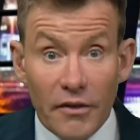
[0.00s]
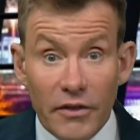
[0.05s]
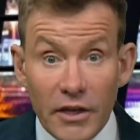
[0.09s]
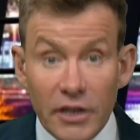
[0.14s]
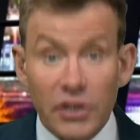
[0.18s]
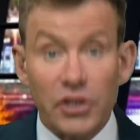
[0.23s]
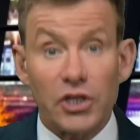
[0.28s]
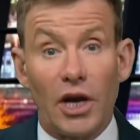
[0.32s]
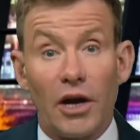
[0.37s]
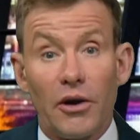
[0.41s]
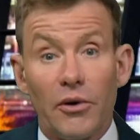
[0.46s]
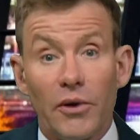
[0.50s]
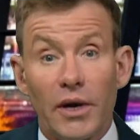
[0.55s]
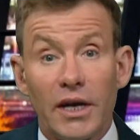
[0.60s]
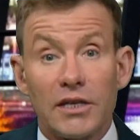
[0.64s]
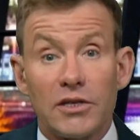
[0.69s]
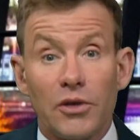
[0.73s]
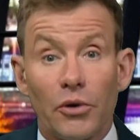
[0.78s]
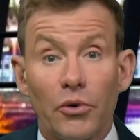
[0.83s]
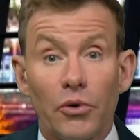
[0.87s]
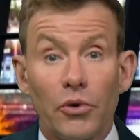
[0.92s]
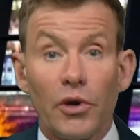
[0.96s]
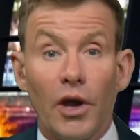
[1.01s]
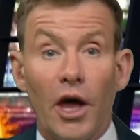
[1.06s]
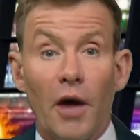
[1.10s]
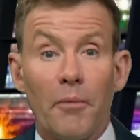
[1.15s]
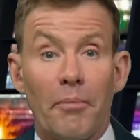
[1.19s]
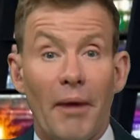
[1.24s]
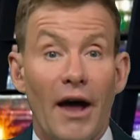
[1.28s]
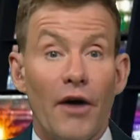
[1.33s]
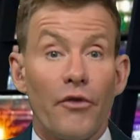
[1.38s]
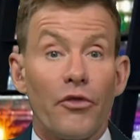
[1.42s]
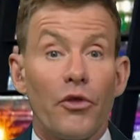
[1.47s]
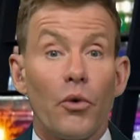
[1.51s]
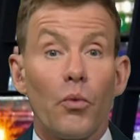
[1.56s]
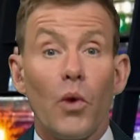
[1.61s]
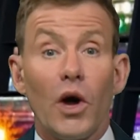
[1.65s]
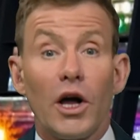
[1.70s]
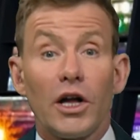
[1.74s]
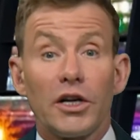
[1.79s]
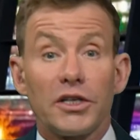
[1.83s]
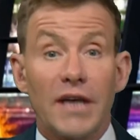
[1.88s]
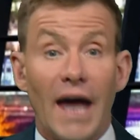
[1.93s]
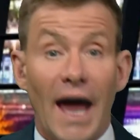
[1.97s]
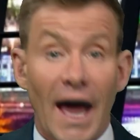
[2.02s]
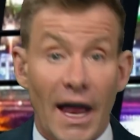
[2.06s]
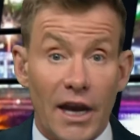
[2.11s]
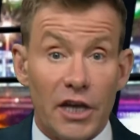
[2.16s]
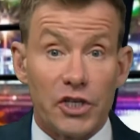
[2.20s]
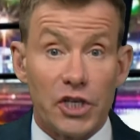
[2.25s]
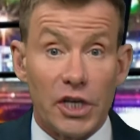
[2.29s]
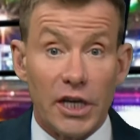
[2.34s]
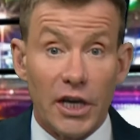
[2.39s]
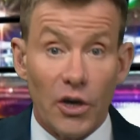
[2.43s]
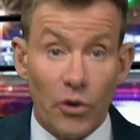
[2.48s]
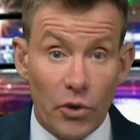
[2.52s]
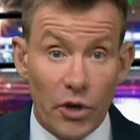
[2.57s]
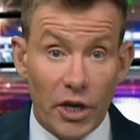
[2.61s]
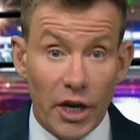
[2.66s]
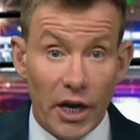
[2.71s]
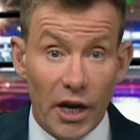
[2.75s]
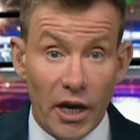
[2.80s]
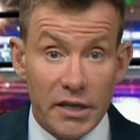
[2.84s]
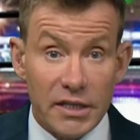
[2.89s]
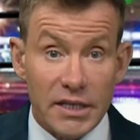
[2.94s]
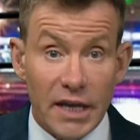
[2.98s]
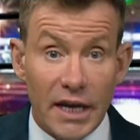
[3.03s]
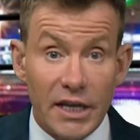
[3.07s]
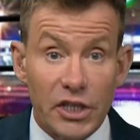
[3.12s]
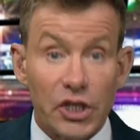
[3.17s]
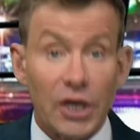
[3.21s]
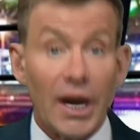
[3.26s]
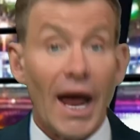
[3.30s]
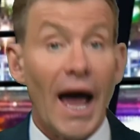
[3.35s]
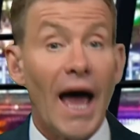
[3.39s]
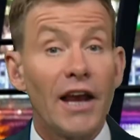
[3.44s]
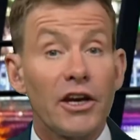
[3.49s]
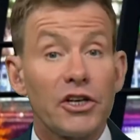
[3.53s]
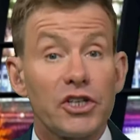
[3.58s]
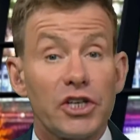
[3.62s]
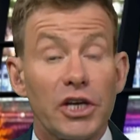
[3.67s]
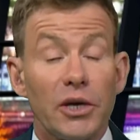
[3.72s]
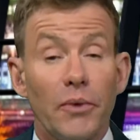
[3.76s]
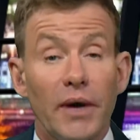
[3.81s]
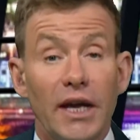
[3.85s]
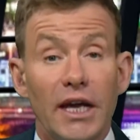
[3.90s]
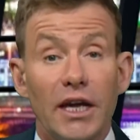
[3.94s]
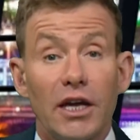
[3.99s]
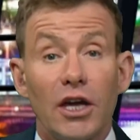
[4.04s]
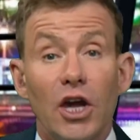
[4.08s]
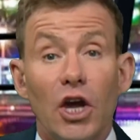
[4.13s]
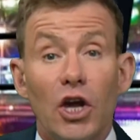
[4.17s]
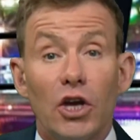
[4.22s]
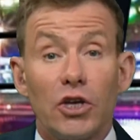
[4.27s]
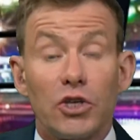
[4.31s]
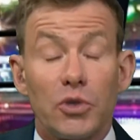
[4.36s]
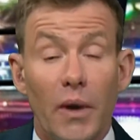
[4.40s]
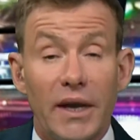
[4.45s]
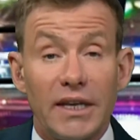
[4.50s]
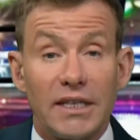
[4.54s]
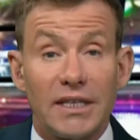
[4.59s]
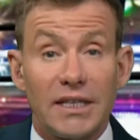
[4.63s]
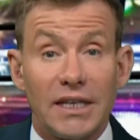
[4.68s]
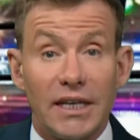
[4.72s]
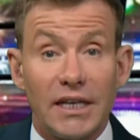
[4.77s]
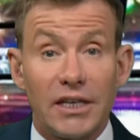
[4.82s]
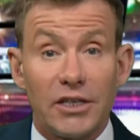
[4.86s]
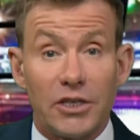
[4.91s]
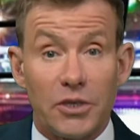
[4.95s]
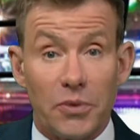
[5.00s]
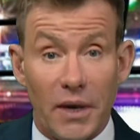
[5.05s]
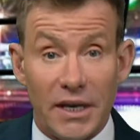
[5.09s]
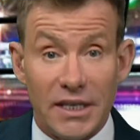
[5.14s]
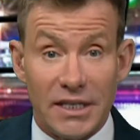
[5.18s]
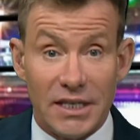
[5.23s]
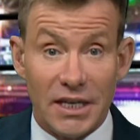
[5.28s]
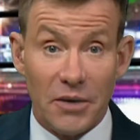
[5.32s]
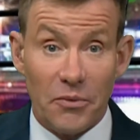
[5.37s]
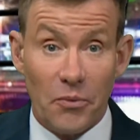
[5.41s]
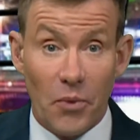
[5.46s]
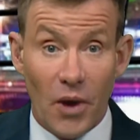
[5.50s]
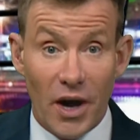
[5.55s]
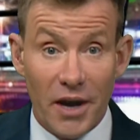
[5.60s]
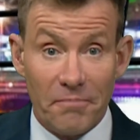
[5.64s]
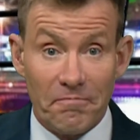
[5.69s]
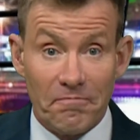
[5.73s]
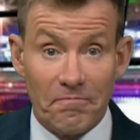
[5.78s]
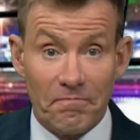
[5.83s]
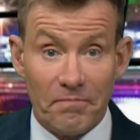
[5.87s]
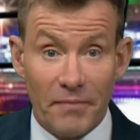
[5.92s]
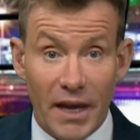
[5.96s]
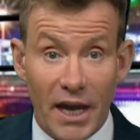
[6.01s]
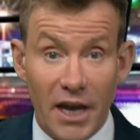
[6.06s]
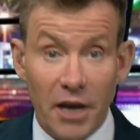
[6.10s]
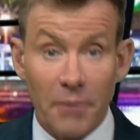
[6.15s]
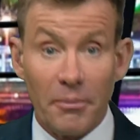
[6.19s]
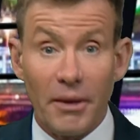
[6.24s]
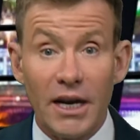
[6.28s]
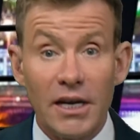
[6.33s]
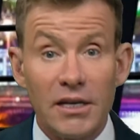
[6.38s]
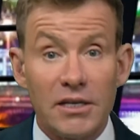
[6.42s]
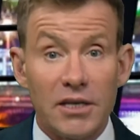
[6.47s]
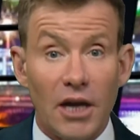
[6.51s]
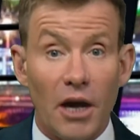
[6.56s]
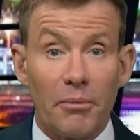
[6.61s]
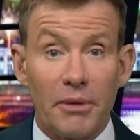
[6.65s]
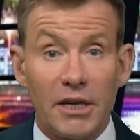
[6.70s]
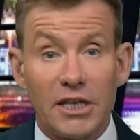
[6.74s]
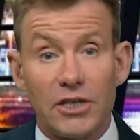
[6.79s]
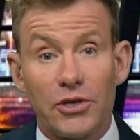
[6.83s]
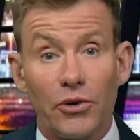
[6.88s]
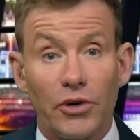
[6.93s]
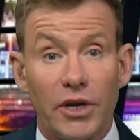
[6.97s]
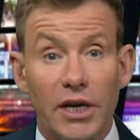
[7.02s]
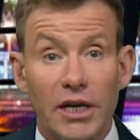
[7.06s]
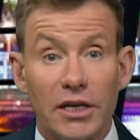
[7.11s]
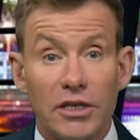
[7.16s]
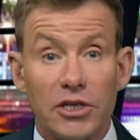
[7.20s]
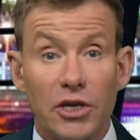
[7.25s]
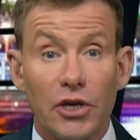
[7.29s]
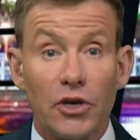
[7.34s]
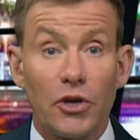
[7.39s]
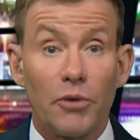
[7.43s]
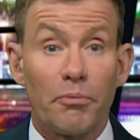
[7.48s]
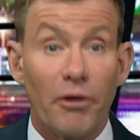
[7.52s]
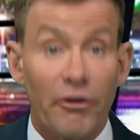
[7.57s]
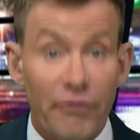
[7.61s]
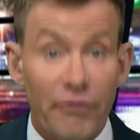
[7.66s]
This show is all about the World Allergy Organization Allergy Week 2021. In a minute, I'll be talking to